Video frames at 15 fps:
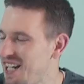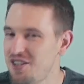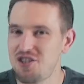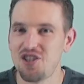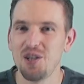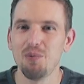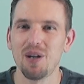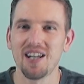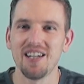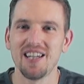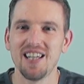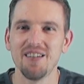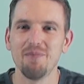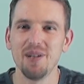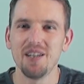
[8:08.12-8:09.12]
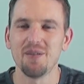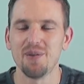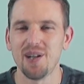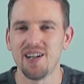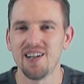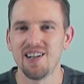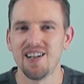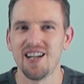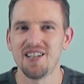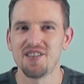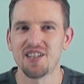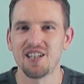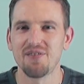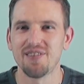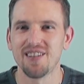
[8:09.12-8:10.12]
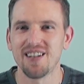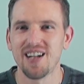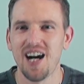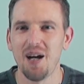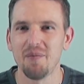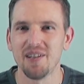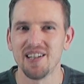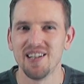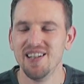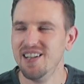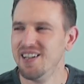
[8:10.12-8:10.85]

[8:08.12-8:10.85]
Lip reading: And she wanted to give me the rare, and I just give her a common.